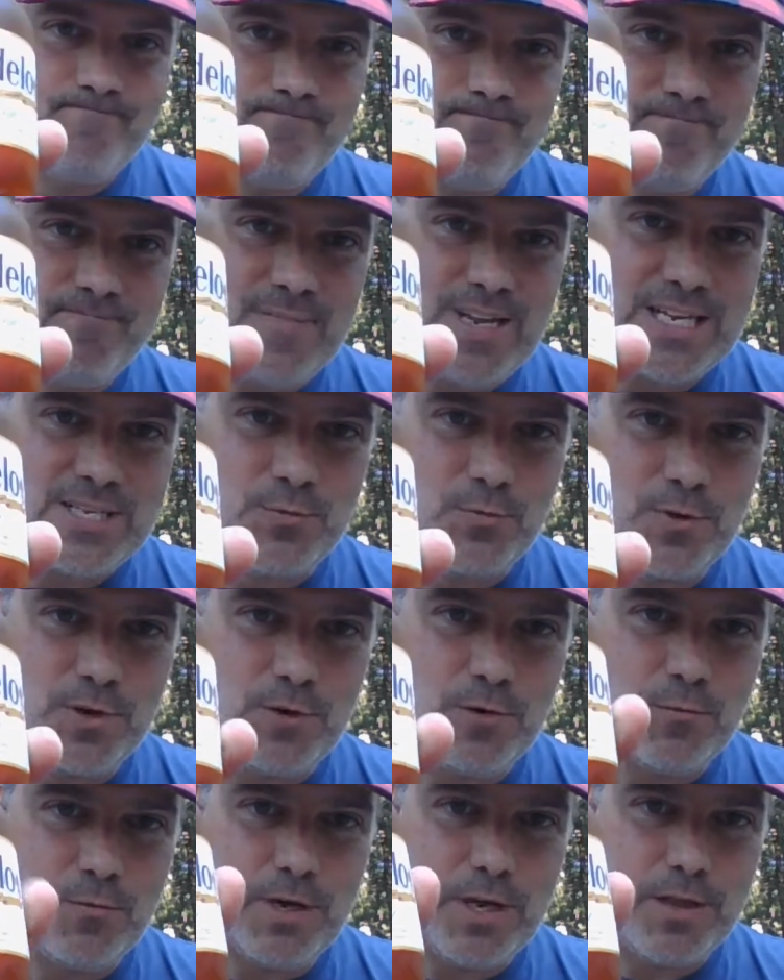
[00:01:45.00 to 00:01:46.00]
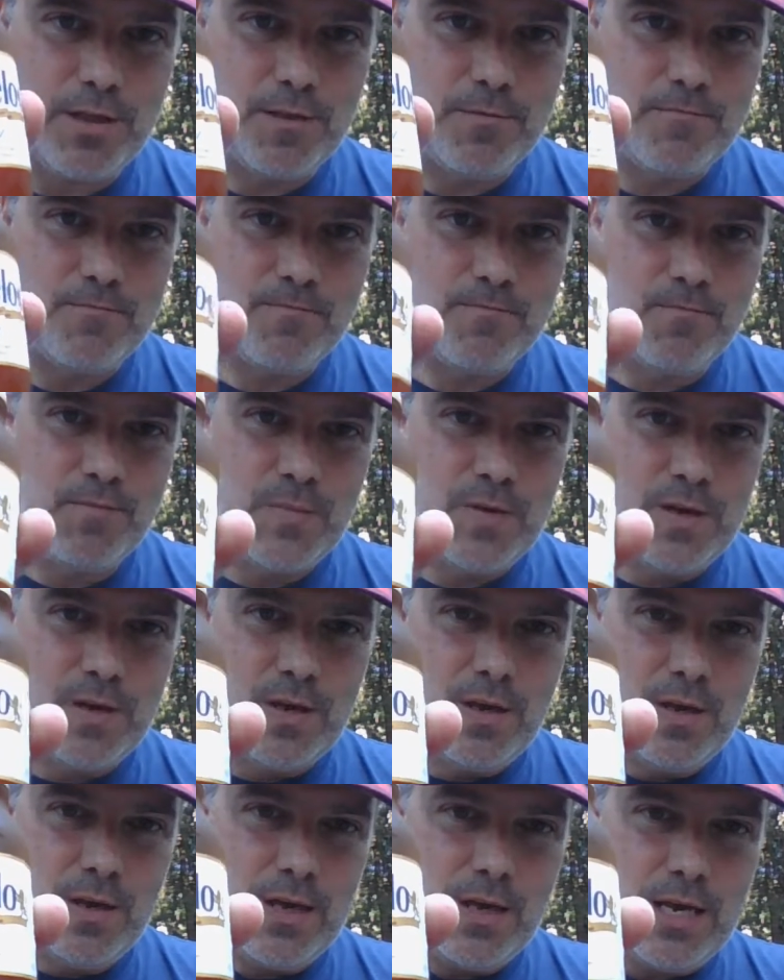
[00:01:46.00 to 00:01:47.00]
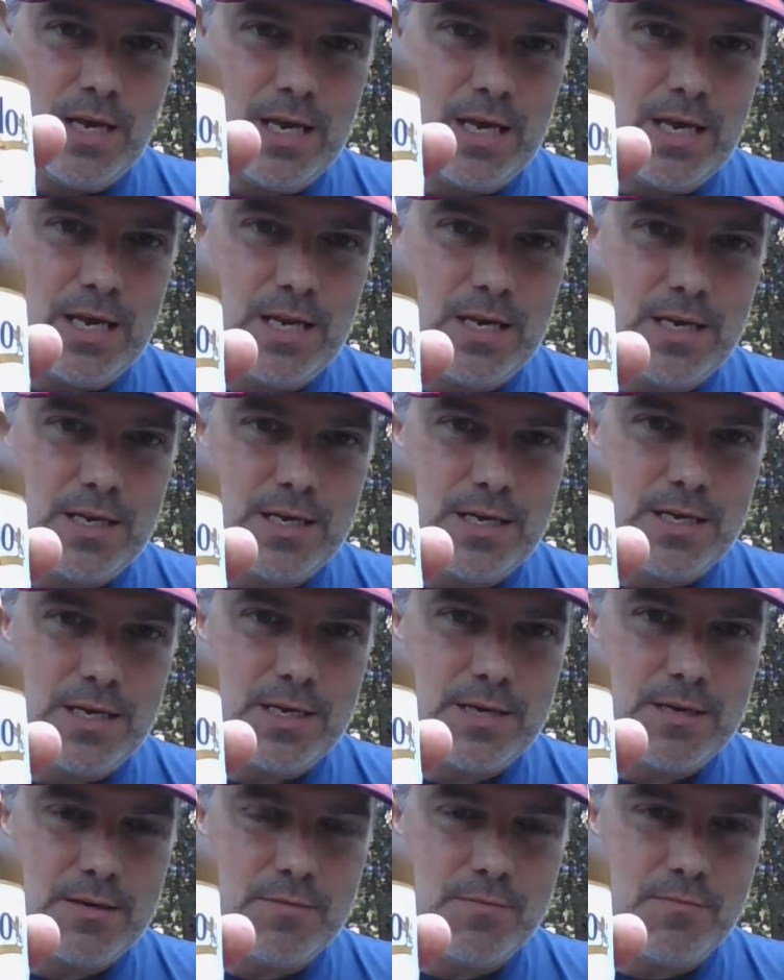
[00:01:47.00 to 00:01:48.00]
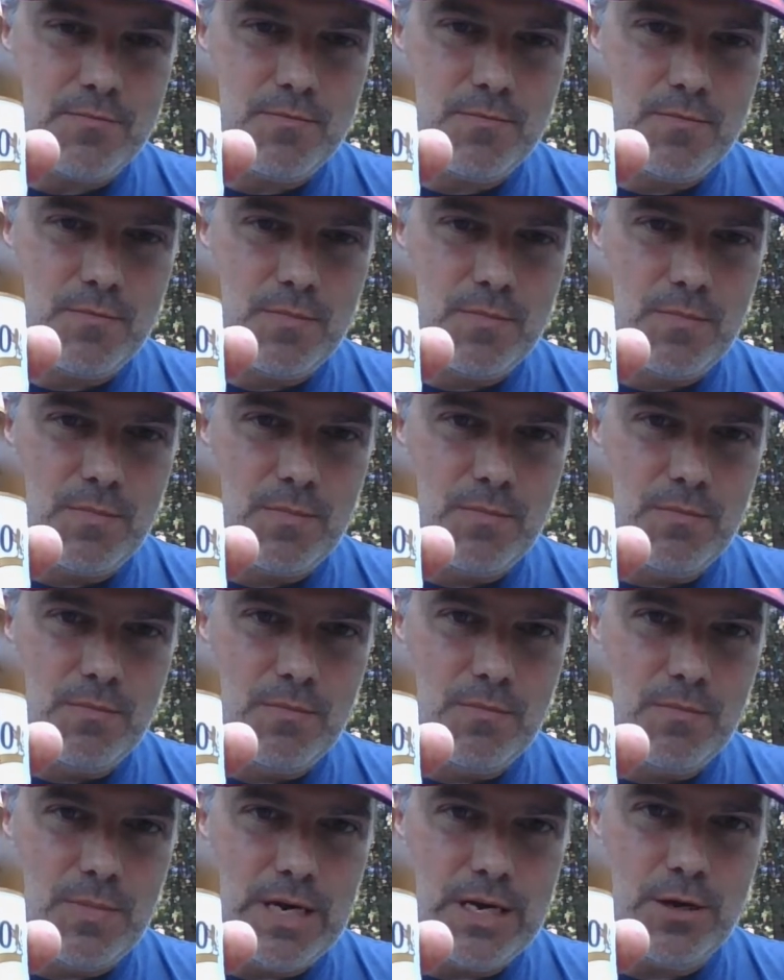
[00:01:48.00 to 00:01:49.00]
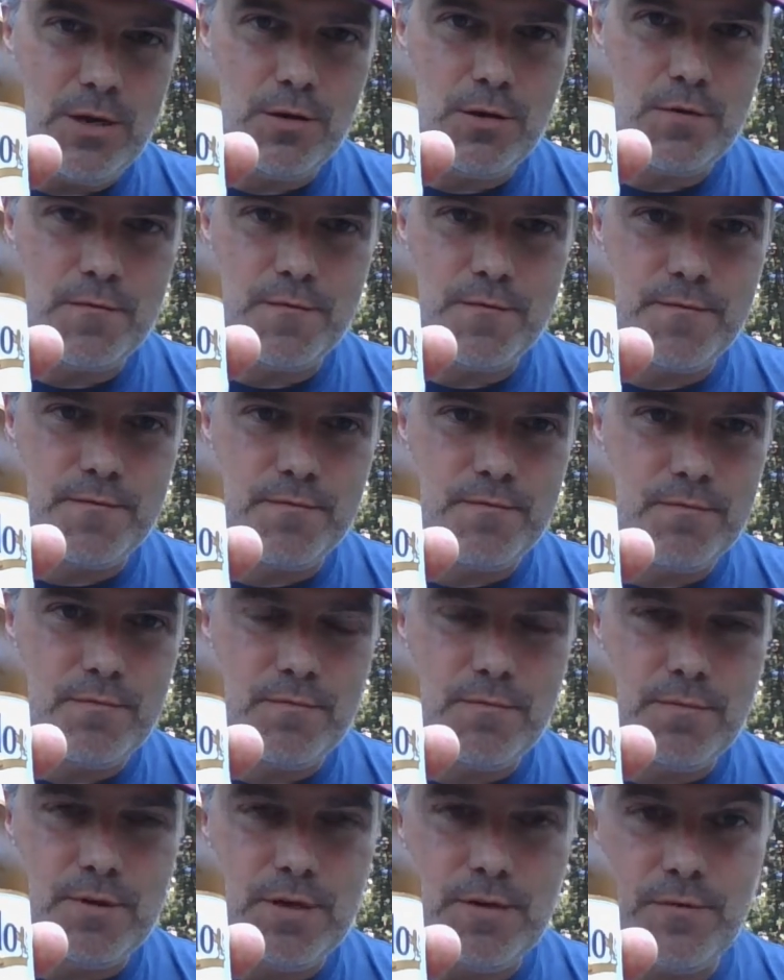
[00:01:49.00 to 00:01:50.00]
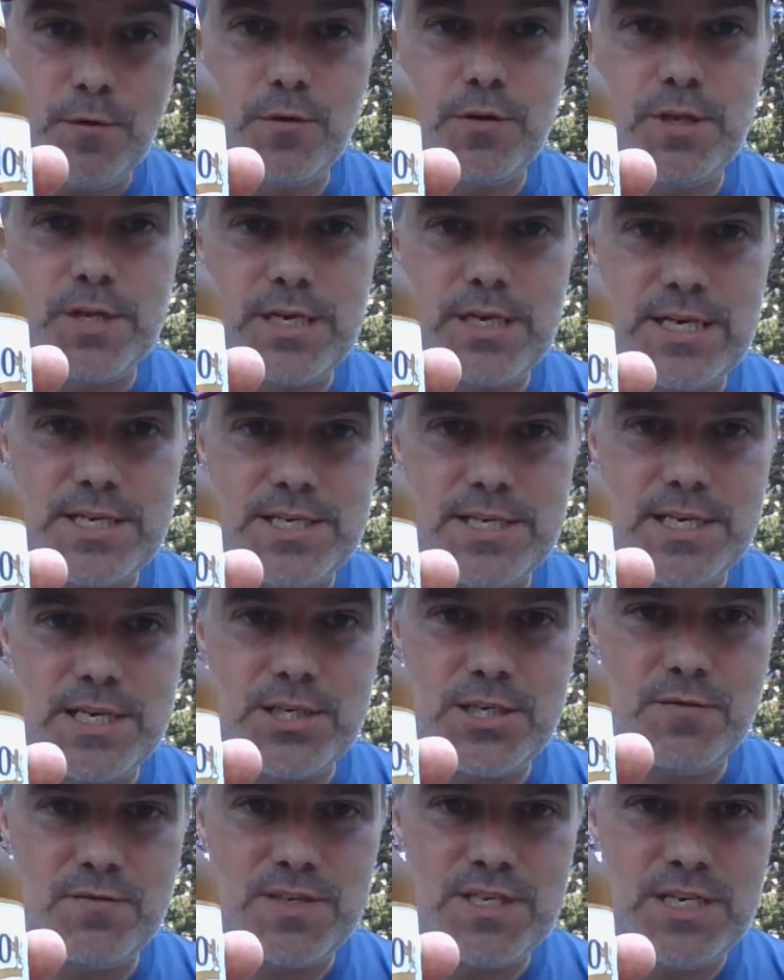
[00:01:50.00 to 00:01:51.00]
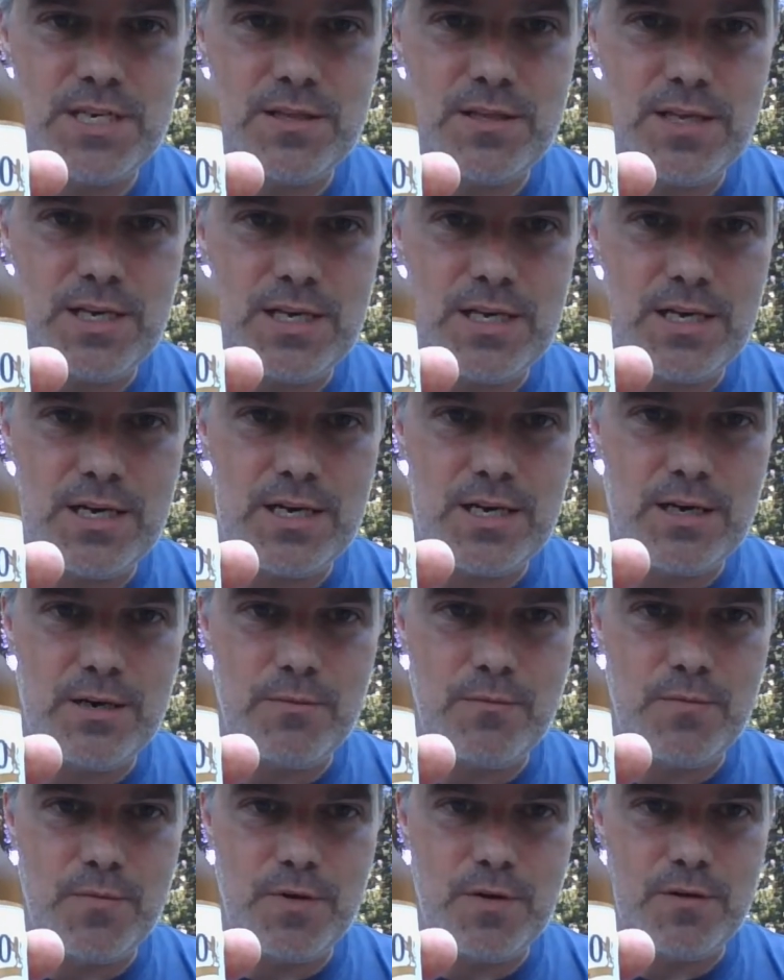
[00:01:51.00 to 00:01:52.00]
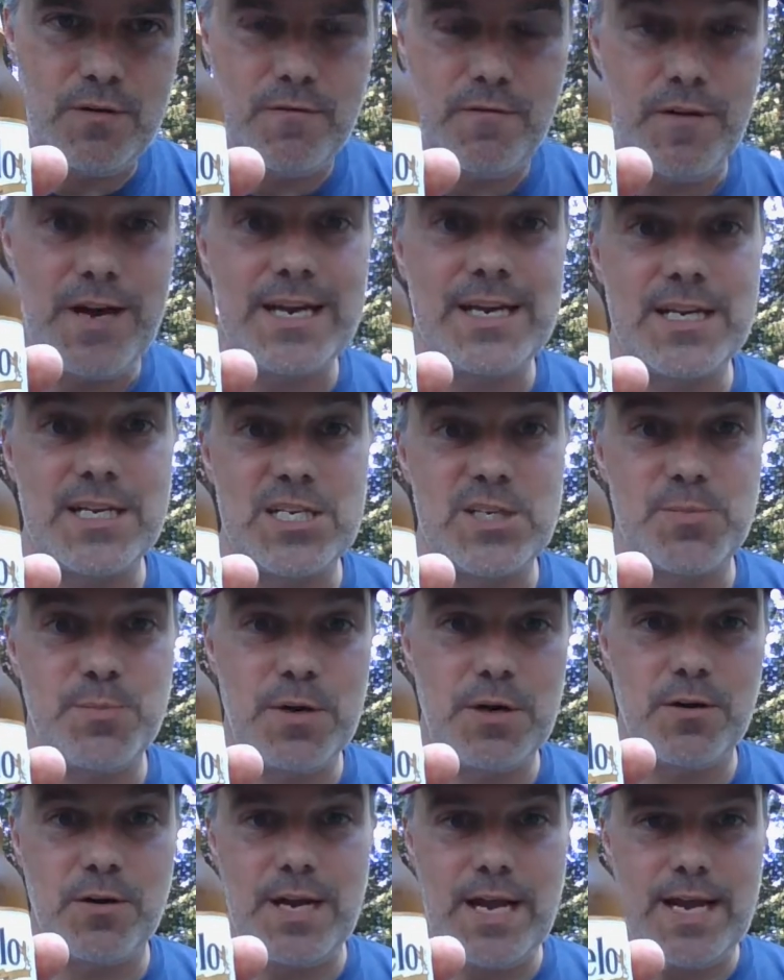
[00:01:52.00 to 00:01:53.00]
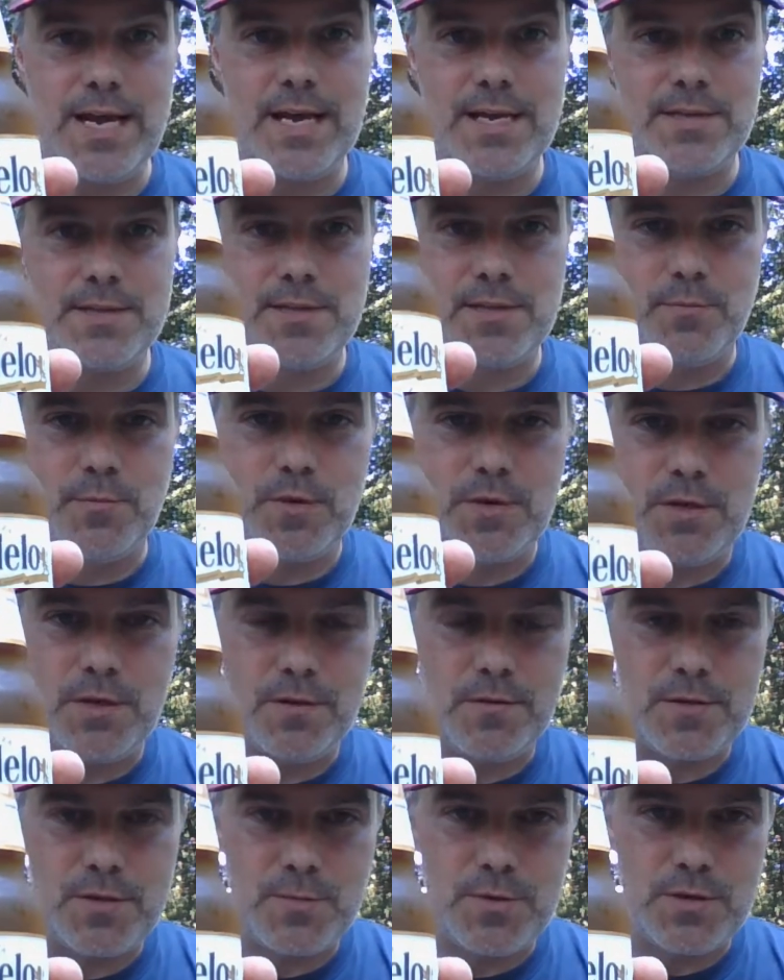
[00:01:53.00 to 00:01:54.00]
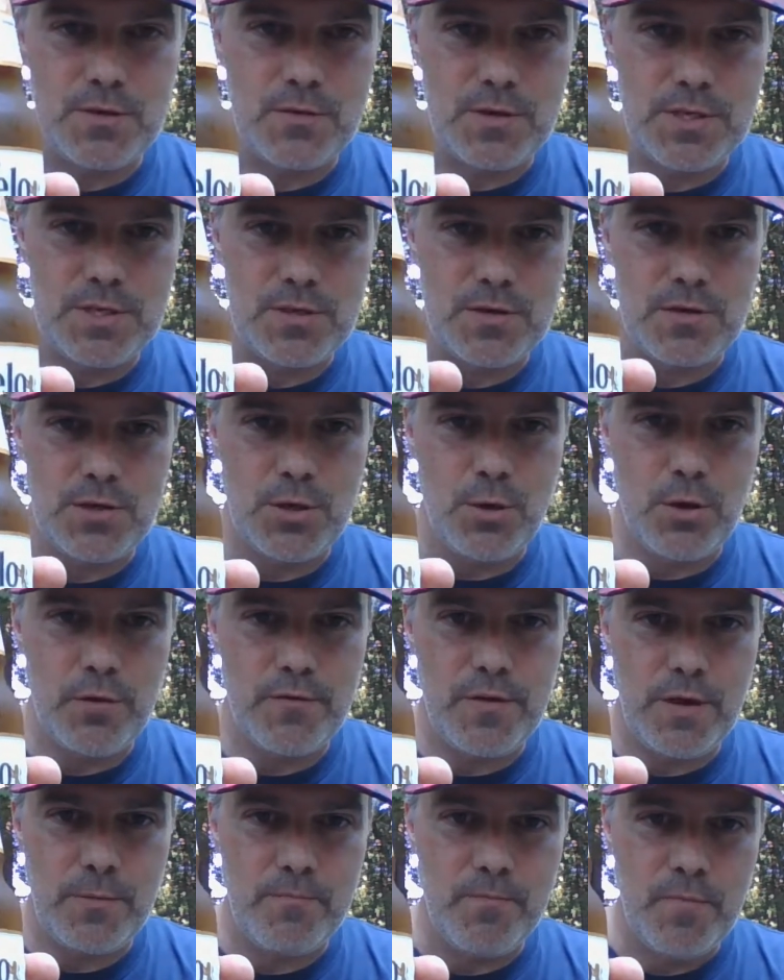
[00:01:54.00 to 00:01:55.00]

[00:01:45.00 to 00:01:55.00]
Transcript: that's what we're going with. And I know if you're in the United States, you've seen the Fighting Spirit ads that Modelo has been doing, so you know of them.